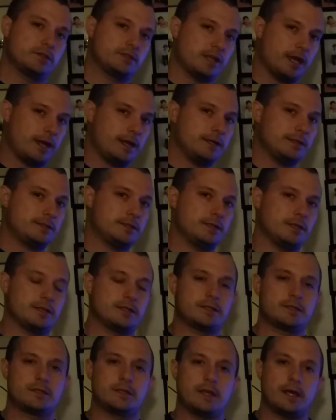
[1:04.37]

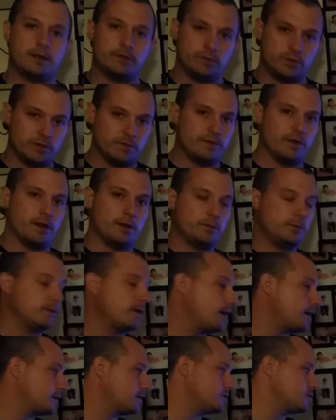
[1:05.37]
scientists that developed
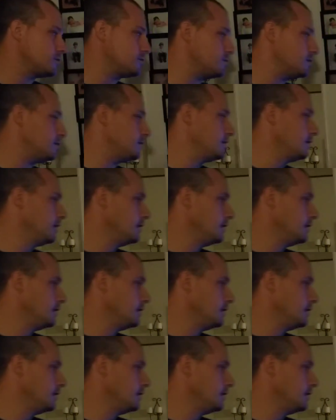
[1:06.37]
rocketry,